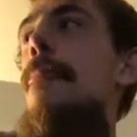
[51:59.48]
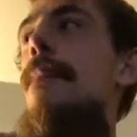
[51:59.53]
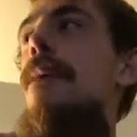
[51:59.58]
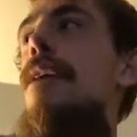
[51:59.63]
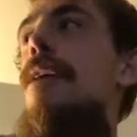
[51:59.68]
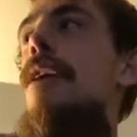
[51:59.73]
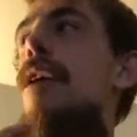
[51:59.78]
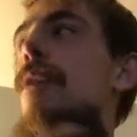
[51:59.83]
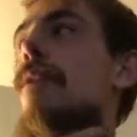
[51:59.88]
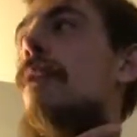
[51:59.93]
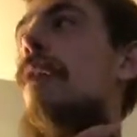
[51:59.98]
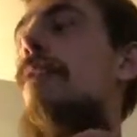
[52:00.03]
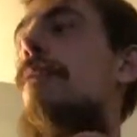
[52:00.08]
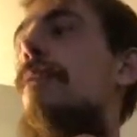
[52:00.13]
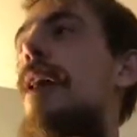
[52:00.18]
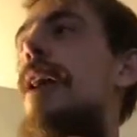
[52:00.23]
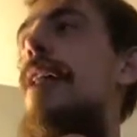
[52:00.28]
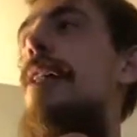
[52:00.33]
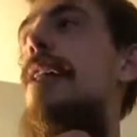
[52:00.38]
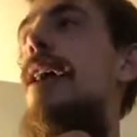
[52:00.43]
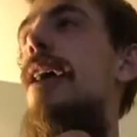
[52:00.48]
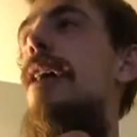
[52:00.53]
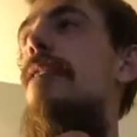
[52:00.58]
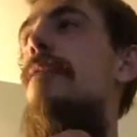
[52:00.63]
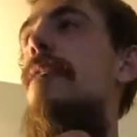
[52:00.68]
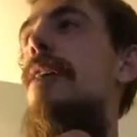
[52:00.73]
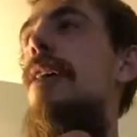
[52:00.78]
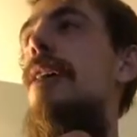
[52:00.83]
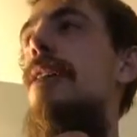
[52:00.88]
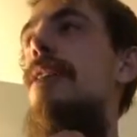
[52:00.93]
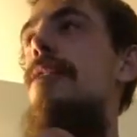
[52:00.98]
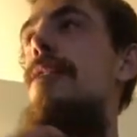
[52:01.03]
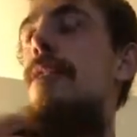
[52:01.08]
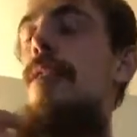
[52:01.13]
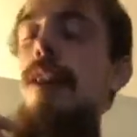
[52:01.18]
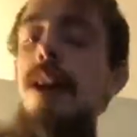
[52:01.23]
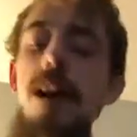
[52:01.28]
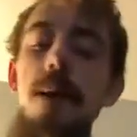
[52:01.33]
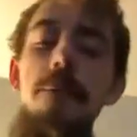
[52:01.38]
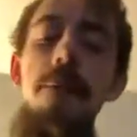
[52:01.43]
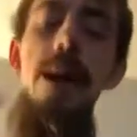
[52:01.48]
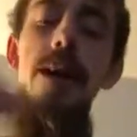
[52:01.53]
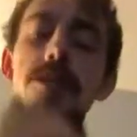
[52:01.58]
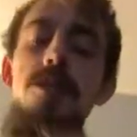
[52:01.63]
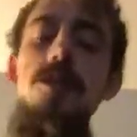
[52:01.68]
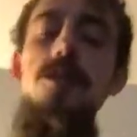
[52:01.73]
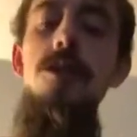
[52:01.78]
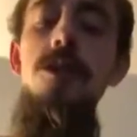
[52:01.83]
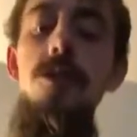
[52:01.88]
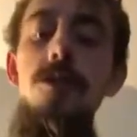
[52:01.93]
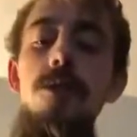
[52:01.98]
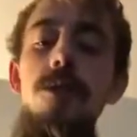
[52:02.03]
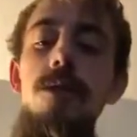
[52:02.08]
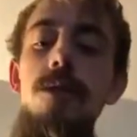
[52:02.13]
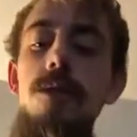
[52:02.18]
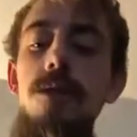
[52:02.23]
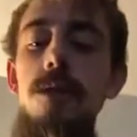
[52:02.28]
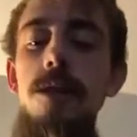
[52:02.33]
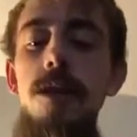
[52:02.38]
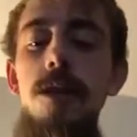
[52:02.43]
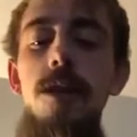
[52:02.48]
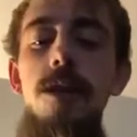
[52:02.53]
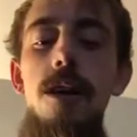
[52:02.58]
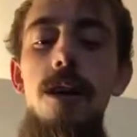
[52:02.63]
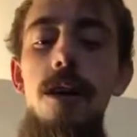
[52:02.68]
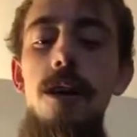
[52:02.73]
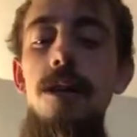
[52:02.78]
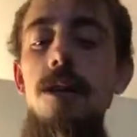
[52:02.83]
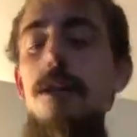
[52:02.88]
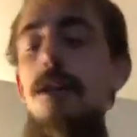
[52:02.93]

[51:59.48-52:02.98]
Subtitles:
You know, one way to think of it is, okay, imagine you're in a car.